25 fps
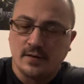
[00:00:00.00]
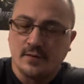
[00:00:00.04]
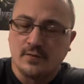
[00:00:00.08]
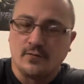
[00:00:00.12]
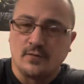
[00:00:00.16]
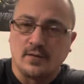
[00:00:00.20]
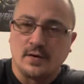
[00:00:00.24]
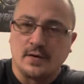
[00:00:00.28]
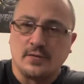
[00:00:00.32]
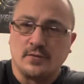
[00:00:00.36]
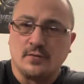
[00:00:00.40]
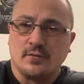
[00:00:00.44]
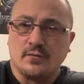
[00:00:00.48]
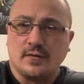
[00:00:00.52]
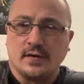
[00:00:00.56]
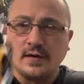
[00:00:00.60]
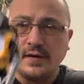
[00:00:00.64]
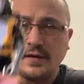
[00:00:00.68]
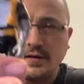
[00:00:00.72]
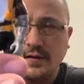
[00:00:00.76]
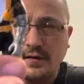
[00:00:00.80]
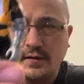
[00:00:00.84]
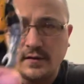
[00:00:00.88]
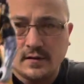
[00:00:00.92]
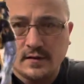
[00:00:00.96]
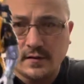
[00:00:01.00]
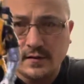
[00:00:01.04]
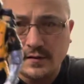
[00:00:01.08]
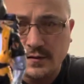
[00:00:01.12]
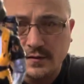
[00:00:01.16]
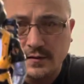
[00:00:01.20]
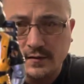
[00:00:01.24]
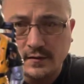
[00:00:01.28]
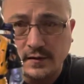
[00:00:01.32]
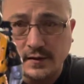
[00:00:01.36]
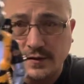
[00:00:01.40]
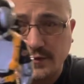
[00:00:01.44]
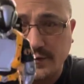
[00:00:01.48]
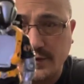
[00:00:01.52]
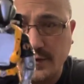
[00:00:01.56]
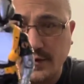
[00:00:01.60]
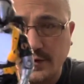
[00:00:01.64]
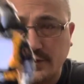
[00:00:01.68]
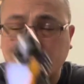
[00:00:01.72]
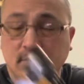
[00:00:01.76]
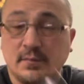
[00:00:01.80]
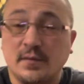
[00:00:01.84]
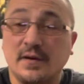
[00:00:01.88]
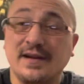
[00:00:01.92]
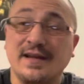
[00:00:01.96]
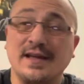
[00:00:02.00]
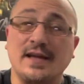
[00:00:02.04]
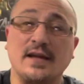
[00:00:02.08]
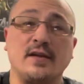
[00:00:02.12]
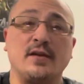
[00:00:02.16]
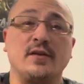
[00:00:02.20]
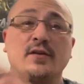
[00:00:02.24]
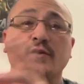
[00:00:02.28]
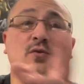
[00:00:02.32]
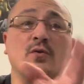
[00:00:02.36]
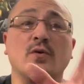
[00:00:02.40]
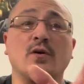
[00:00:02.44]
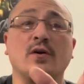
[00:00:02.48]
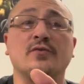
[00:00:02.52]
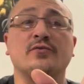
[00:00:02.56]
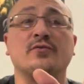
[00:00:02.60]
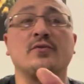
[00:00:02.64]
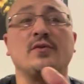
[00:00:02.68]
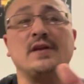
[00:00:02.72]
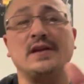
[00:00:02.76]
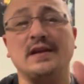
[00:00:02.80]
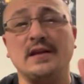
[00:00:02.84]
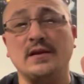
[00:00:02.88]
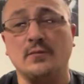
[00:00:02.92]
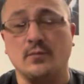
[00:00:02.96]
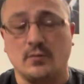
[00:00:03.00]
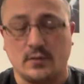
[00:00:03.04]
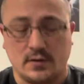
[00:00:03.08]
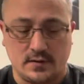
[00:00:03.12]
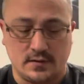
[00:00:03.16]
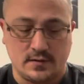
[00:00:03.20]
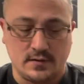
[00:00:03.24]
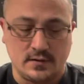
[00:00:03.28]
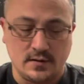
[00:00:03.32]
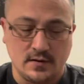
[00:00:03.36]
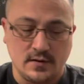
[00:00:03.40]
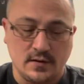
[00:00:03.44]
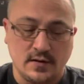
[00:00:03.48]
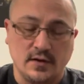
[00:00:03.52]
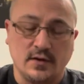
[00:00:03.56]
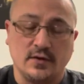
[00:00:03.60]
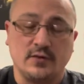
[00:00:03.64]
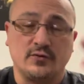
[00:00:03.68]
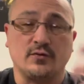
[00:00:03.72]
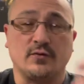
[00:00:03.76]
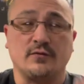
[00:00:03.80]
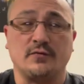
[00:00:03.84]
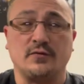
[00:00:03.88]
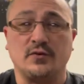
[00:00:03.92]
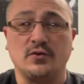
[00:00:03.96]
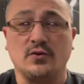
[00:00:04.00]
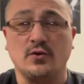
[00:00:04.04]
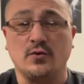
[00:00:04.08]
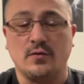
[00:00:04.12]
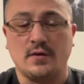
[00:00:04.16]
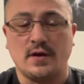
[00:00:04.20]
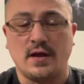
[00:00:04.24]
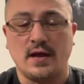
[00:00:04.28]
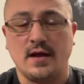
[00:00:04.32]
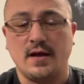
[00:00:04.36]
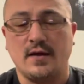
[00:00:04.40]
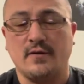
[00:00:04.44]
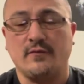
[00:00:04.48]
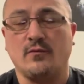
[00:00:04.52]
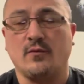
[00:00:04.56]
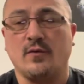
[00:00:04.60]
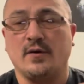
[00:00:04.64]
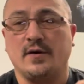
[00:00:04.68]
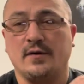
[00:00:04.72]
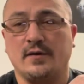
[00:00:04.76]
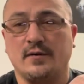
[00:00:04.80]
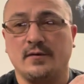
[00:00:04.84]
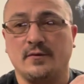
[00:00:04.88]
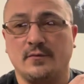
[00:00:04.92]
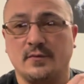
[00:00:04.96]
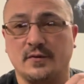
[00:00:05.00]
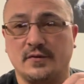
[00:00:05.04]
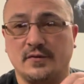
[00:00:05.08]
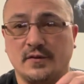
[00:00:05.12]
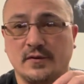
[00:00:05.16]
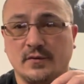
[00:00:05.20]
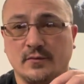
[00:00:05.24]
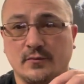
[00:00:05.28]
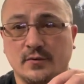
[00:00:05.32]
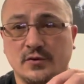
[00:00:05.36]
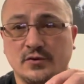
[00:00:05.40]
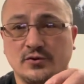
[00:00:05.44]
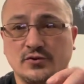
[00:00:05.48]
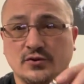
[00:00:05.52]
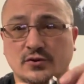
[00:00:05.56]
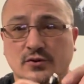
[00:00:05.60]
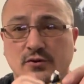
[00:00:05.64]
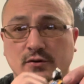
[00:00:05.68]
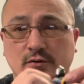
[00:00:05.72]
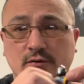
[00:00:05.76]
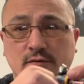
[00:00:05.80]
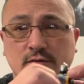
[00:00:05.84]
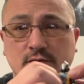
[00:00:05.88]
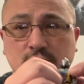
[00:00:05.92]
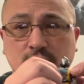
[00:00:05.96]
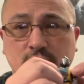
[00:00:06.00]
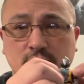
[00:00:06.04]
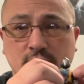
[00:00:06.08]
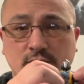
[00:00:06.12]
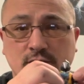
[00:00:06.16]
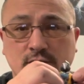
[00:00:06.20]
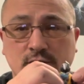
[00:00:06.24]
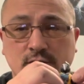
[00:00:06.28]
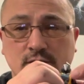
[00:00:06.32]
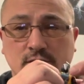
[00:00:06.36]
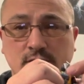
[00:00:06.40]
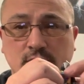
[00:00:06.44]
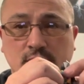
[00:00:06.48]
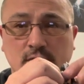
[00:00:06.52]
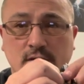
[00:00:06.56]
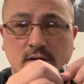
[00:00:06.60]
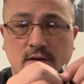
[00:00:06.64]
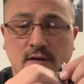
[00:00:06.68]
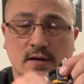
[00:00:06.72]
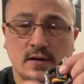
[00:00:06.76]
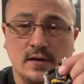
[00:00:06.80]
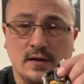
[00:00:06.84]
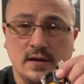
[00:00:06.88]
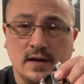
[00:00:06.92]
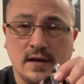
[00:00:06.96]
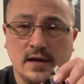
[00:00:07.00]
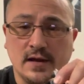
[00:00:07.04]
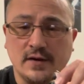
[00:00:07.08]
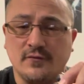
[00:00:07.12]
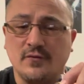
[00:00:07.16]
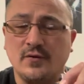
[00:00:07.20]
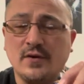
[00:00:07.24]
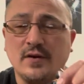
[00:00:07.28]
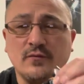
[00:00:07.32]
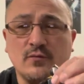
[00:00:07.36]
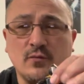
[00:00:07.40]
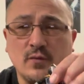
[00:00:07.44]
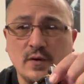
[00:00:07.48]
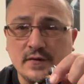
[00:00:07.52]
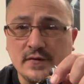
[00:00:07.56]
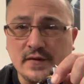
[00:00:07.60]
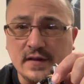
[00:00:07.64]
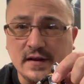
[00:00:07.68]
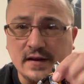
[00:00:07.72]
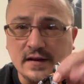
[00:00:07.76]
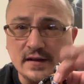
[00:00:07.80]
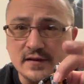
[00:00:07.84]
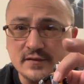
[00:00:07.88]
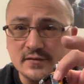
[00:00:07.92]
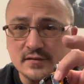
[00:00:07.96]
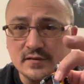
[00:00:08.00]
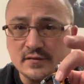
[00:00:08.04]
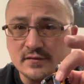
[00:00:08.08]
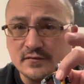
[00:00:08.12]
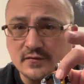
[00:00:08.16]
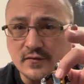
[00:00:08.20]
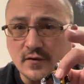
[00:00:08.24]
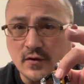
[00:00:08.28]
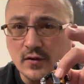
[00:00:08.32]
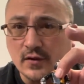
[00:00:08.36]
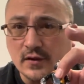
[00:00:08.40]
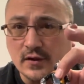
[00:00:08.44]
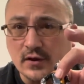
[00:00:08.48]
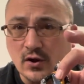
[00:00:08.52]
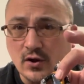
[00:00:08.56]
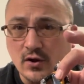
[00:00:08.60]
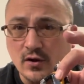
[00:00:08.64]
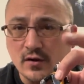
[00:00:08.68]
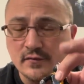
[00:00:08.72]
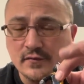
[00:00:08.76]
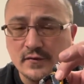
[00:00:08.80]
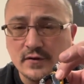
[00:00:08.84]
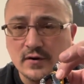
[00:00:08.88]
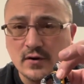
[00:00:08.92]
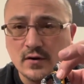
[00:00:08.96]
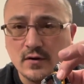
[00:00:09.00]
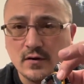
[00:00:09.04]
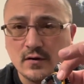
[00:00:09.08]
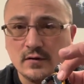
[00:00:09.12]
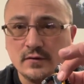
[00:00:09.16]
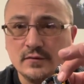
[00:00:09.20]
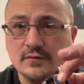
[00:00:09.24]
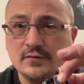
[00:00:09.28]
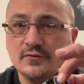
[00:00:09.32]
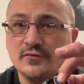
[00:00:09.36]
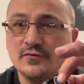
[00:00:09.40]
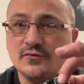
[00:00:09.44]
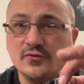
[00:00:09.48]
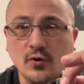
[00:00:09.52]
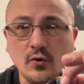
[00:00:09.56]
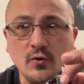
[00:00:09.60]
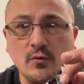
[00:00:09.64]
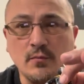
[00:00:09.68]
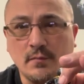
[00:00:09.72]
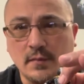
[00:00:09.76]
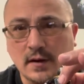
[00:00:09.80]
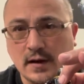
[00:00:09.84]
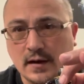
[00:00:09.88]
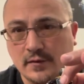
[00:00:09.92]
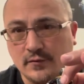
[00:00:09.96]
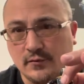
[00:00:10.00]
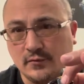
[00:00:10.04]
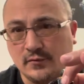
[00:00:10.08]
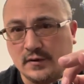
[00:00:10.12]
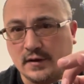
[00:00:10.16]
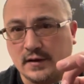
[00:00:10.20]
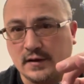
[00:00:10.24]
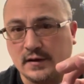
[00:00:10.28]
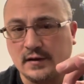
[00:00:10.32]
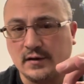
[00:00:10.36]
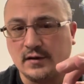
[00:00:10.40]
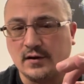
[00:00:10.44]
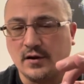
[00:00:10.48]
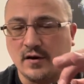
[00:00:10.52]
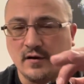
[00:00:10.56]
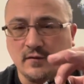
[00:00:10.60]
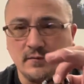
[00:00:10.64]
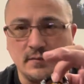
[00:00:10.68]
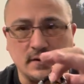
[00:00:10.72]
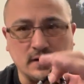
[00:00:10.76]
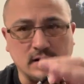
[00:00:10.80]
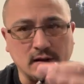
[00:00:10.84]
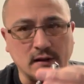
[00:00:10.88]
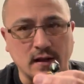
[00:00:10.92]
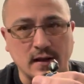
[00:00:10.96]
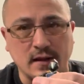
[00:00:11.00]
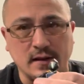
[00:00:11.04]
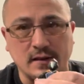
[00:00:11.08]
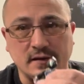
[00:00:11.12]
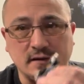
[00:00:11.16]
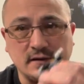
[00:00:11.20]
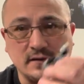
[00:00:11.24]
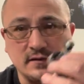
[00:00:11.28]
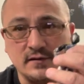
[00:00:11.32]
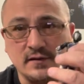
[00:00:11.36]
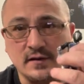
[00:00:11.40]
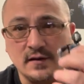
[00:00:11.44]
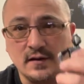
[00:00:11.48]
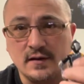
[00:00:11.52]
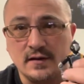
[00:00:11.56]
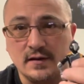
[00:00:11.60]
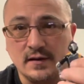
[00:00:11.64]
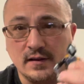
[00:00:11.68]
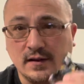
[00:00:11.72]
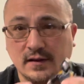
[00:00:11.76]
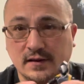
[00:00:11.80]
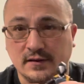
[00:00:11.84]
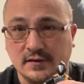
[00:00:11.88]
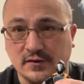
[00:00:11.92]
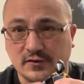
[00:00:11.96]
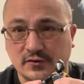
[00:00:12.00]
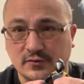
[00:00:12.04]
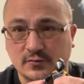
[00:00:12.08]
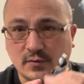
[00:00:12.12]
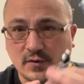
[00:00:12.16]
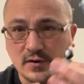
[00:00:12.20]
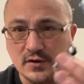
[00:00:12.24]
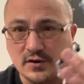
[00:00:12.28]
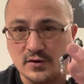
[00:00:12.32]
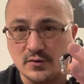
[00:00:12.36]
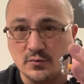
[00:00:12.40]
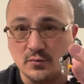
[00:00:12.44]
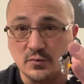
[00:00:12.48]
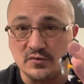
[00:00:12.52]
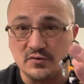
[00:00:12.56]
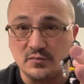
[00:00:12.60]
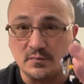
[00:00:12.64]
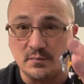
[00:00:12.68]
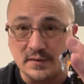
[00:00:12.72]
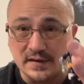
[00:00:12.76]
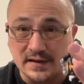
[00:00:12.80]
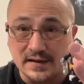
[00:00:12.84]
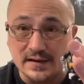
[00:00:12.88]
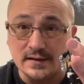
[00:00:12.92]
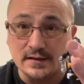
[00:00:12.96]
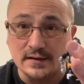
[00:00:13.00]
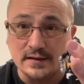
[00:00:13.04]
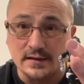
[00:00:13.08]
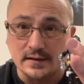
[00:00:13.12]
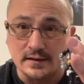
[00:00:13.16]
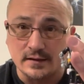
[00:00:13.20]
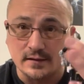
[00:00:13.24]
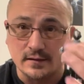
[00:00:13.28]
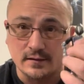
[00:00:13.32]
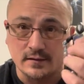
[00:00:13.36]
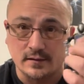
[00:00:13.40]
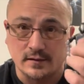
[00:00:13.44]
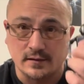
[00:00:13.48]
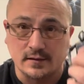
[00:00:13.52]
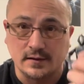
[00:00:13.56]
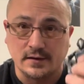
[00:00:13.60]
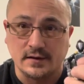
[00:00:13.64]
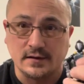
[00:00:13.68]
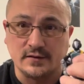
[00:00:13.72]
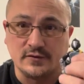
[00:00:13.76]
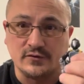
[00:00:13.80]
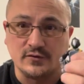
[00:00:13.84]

Rather than like this. But again, you also need one. So if you don't have one with the original, and if you have one that isn't falling off at all, don't bother taking it off. But a lot of these, like this one here was peeling, all right?